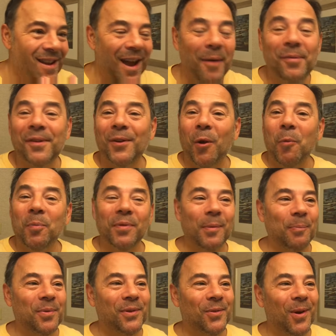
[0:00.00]
I was gonna open
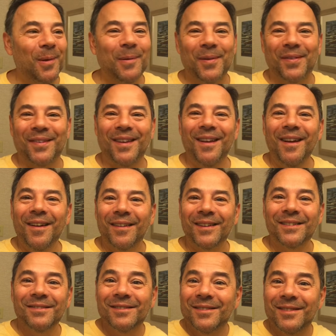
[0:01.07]
the door, I was scared.
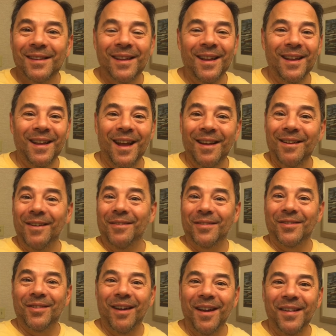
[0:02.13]
She, the girl's
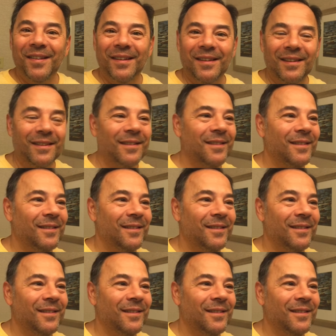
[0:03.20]
crazy.